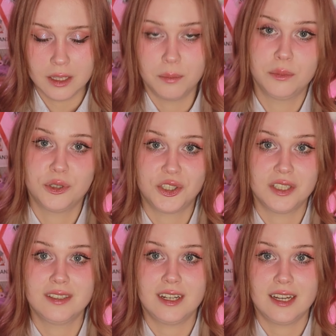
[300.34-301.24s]
the
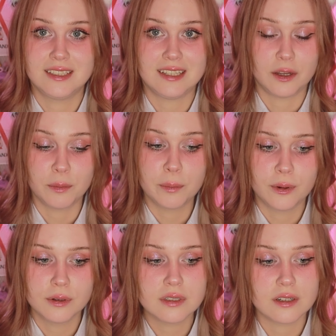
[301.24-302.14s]
merchandise I
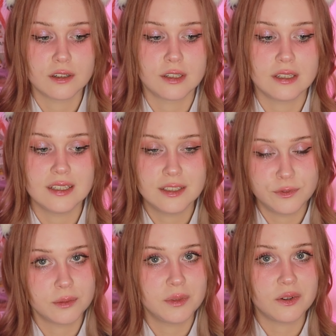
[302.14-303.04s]
bought is
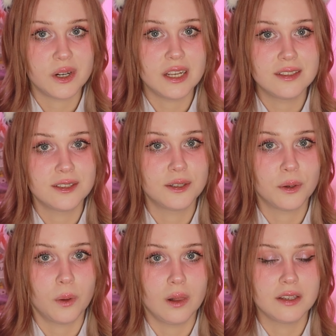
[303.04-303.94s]
from a creator
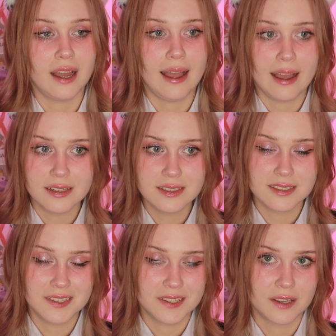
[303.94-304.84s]
called
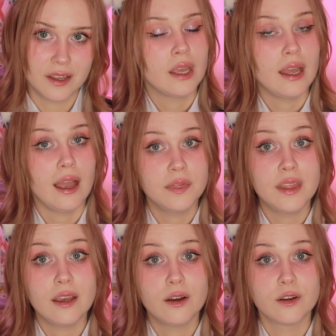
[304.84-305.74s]
Ask, and
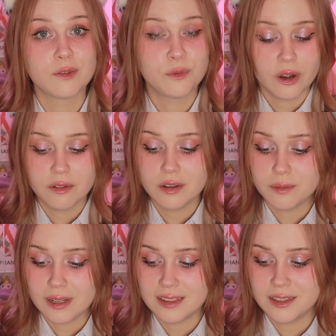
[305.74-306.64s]
they are very
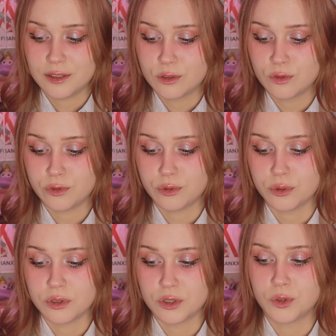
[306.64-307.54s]
well known
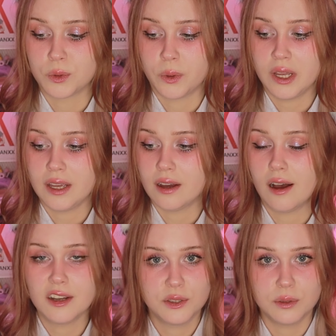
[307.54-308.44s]
for drawing
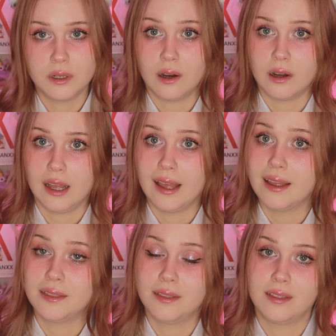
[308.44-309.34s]
Asuka
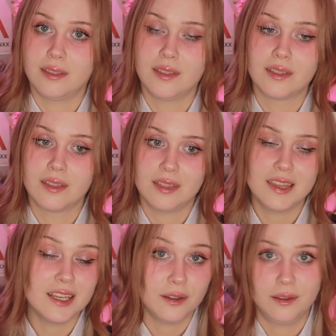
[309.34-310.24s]
and
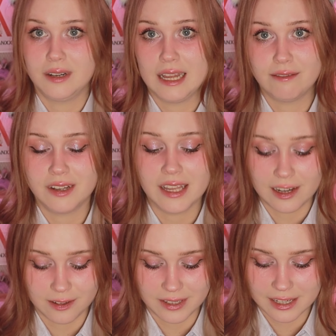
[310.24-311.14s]
the other
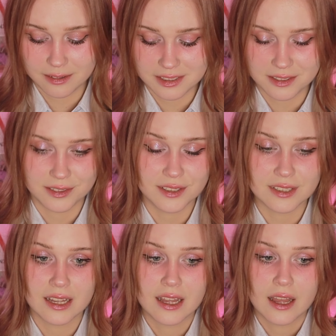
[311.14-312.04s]
Evangelion
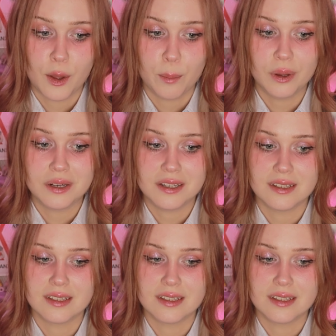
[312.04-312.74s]
characters, but